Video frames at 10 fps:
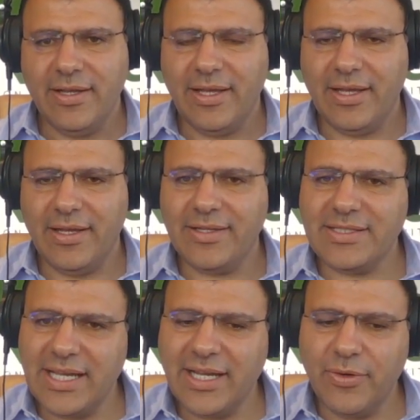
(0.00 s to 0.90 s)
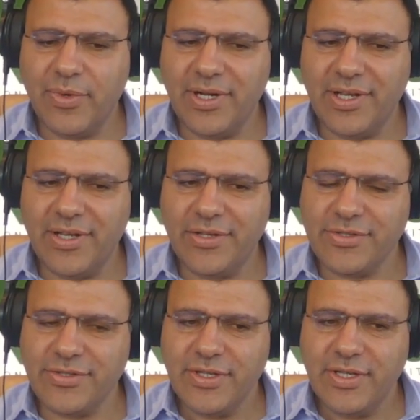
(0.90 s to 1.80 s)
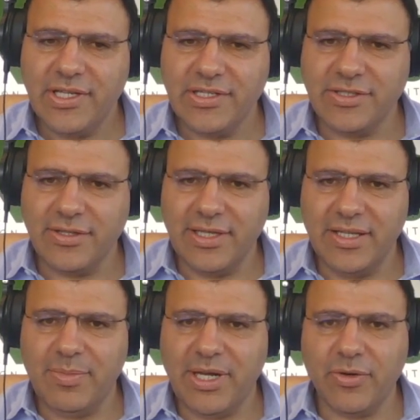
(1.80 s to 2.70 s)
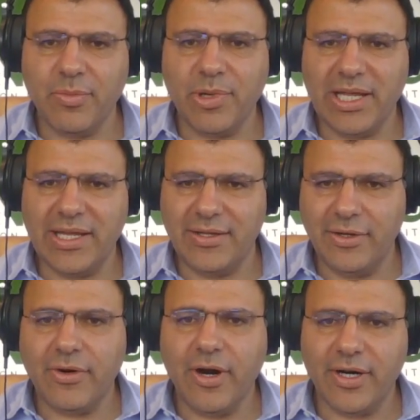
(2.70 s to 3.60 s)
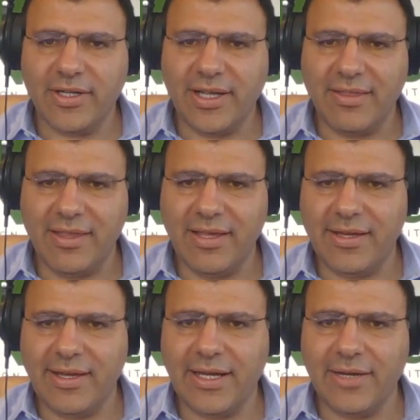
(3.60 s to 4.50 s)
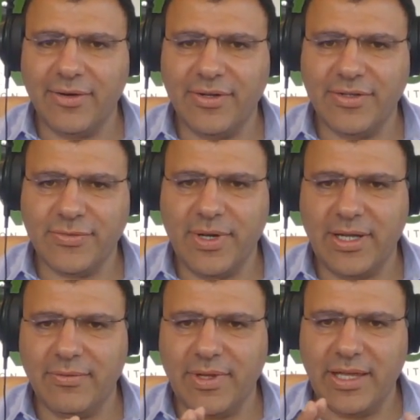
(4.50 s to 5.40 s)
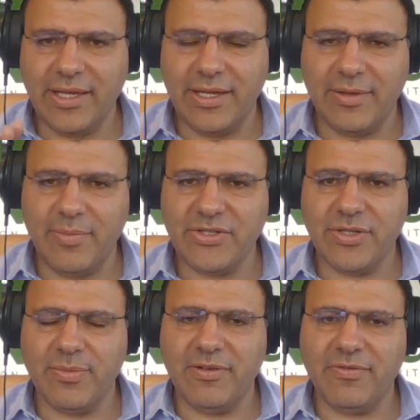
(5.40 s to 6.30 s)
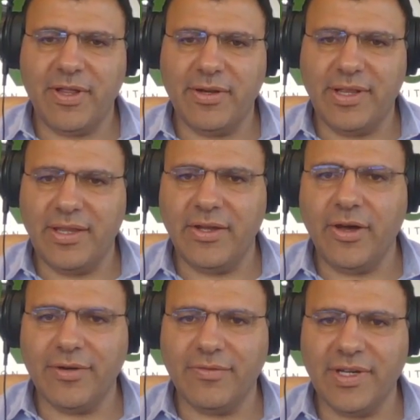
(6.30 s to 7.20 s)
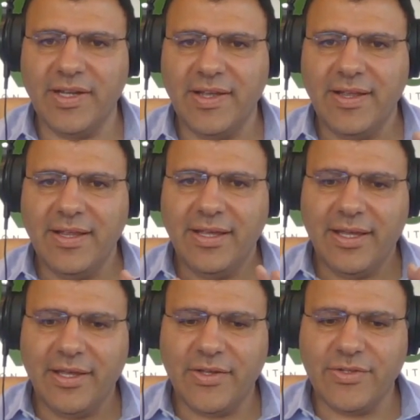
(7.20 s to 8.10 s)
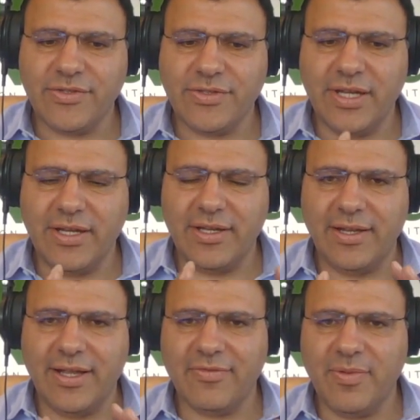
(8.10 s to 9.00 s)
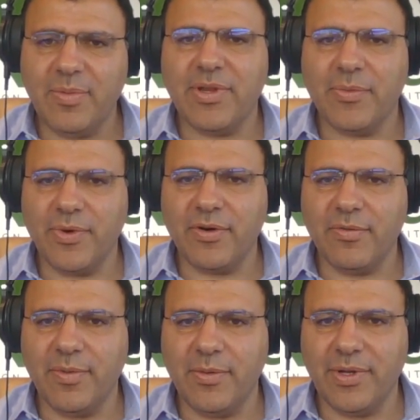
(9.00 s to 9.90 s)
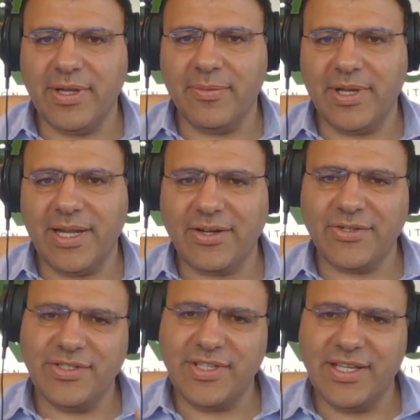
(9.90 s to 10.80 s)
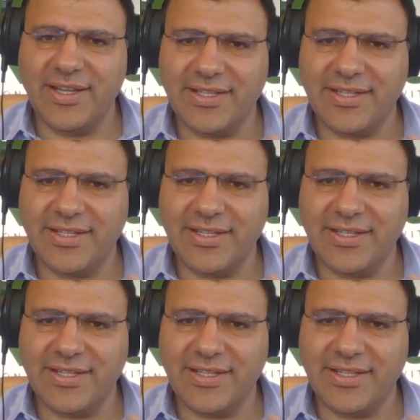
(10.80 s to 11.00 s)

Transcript: And the second one is to lead by your brain and your heart. I think I learned this well. Again, I mentioned my father and then Harvard. Is a lot of people that work with me will actually say